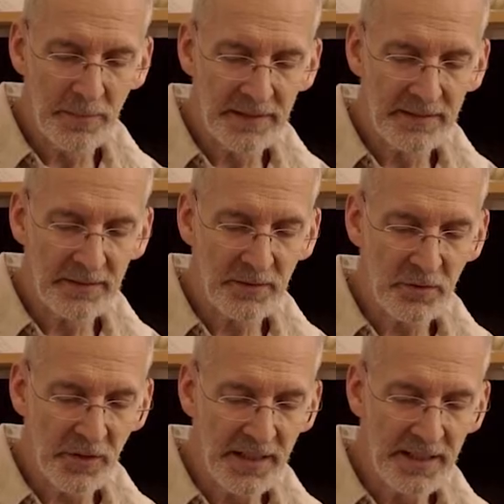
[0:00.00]
bit
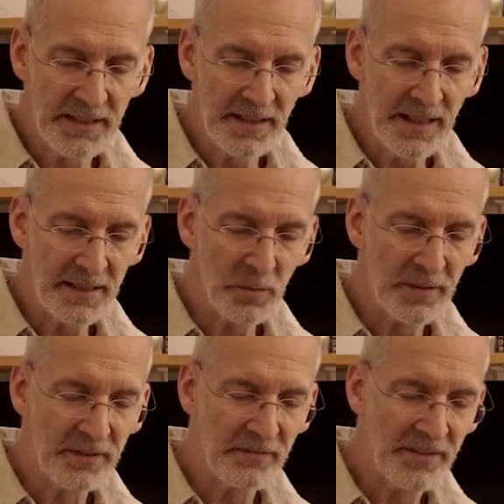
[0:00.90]
training and
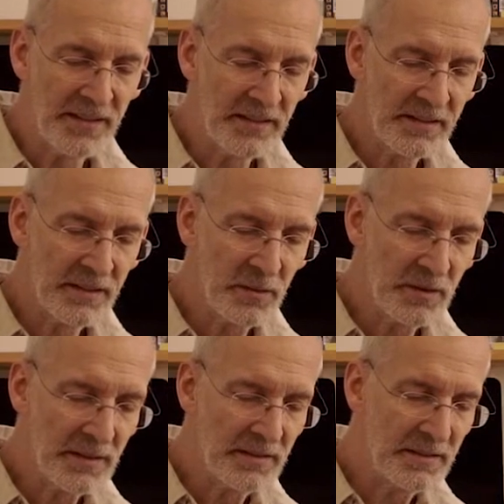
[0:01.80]
with a finger,
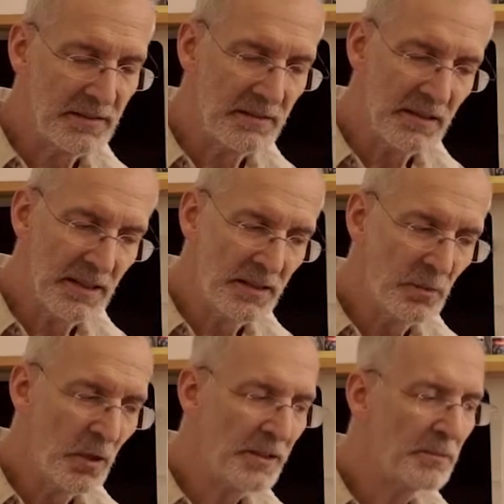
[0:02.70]
it
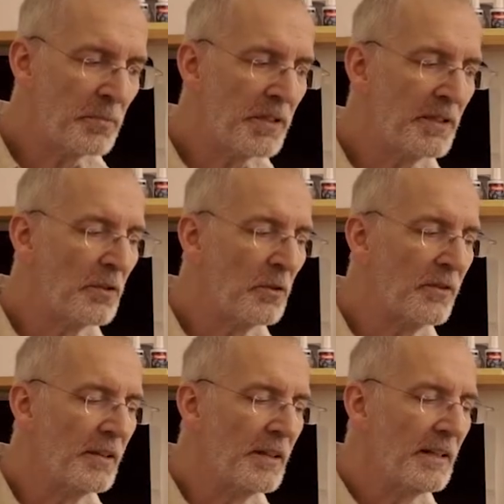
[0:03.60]
works pretty good.